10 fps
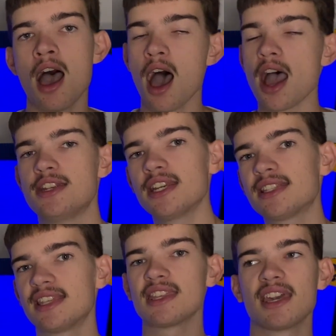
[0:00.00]
I just
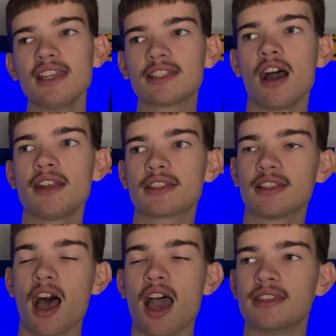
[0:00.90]
think these kind of
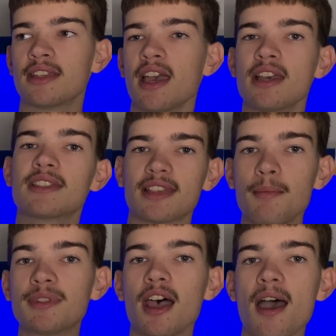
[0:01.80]
sides
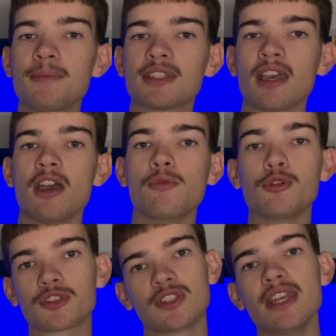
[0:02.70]
sometimes will
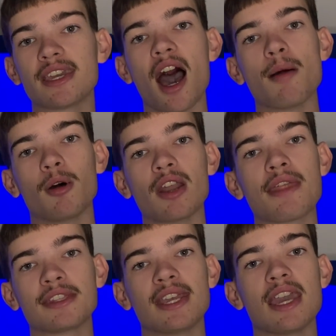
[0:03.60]
sneak up on
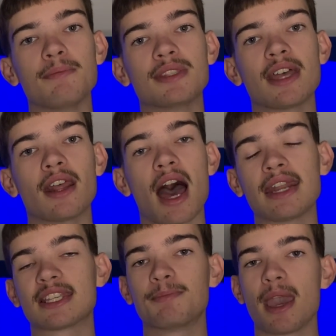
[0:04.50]
other teams that are
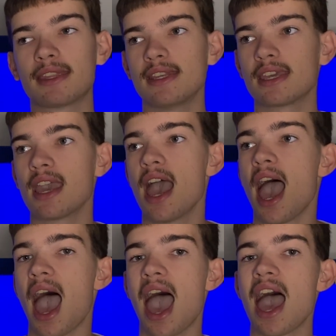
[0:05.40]
unexpecting.
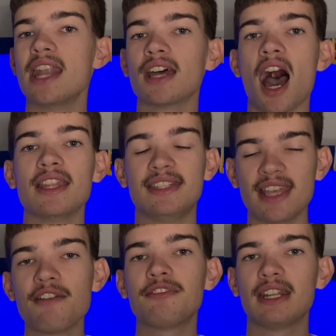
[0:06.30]
And I
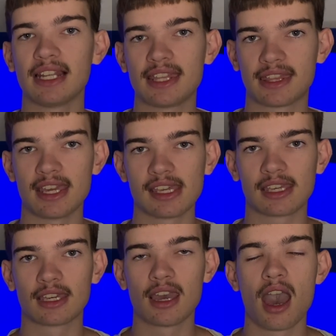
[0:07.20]
definitely
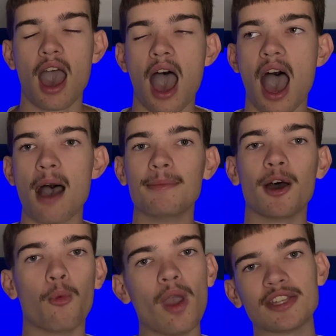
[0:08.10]
think
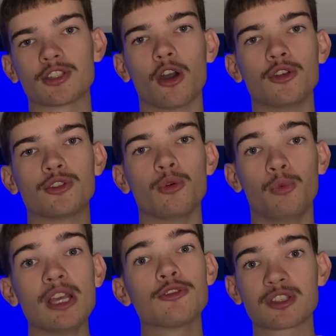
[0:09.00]
that West Coast
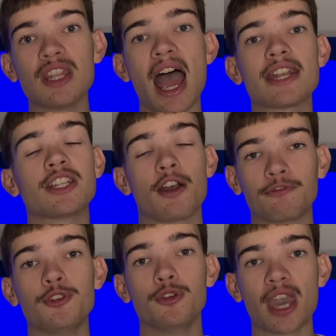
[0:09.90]
will snatch a
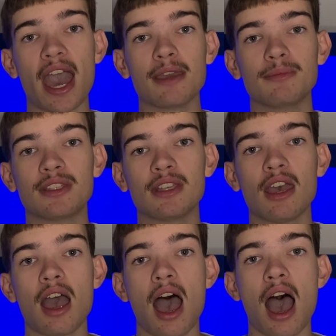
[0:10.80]
few games
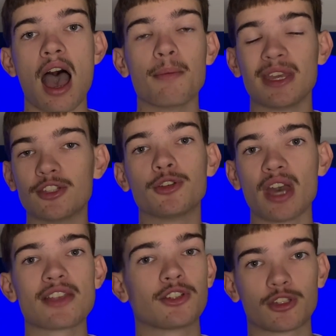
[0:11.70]
in
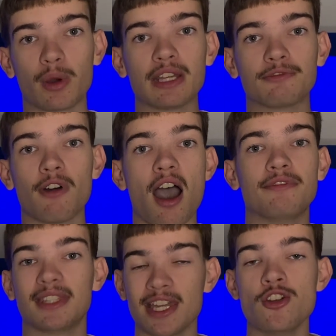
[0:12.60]
2025
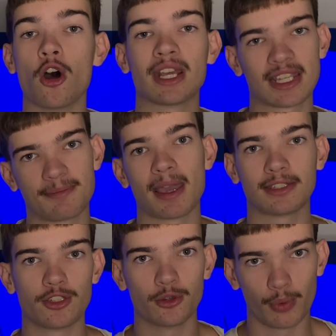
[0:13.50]
that they're not
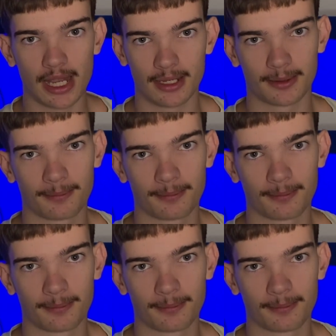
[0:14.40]
expected to win.